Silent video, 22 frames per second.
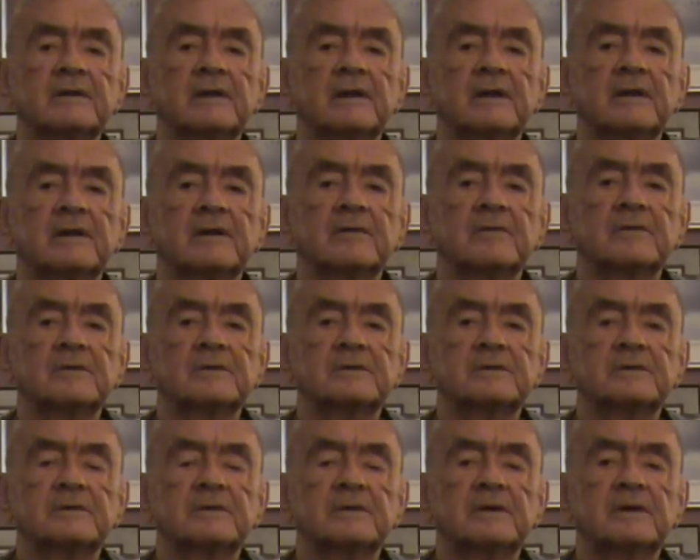and
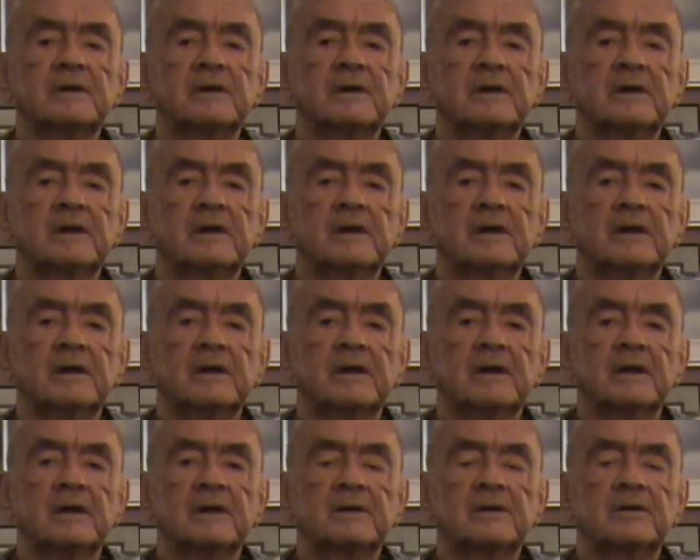
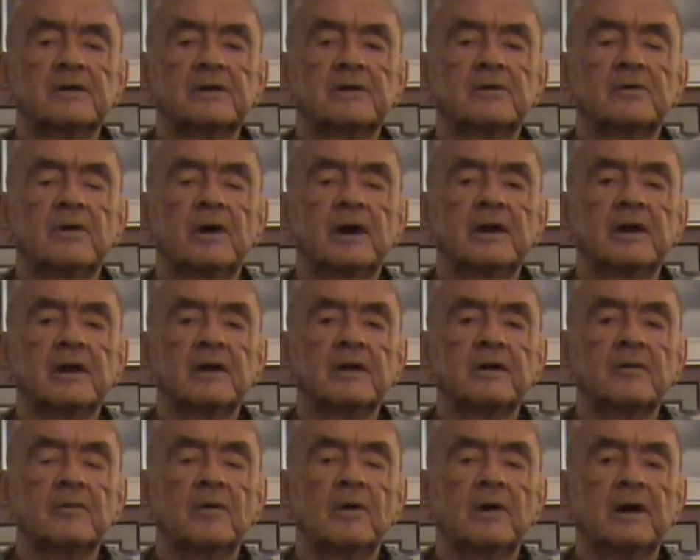took quite a
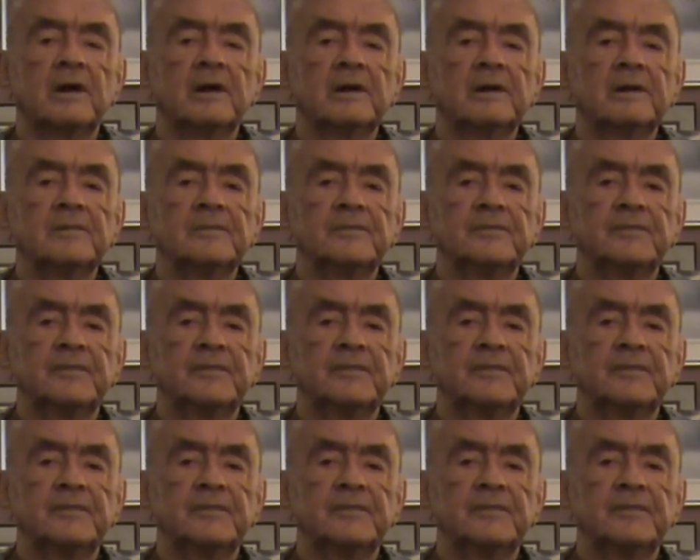little while.